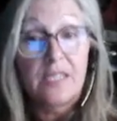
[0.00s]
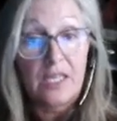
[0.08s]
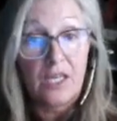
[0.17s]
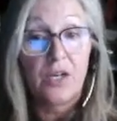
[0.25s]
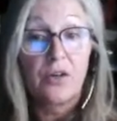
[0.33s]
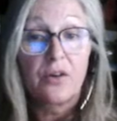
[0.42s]

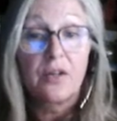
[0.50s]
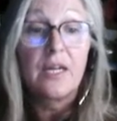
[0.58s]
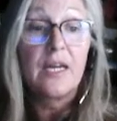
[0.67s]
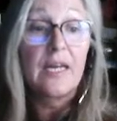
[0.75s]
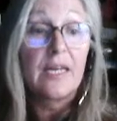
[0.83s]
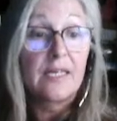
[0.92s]
here
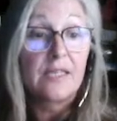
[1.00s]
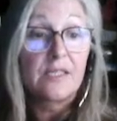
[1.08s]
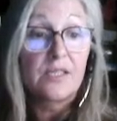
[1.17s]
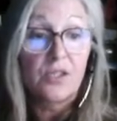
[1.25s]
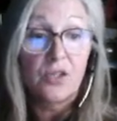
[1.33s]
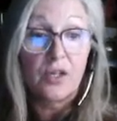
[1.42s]
is
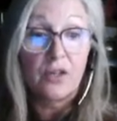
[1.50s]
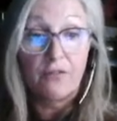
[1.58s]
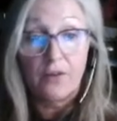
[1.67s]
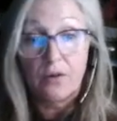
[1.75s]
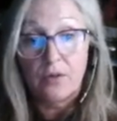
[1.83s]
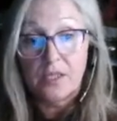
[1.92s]
it's going to
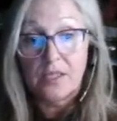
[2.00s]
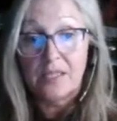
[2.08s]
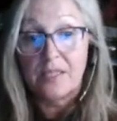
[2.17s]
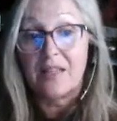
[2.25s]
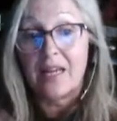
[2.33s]
focus,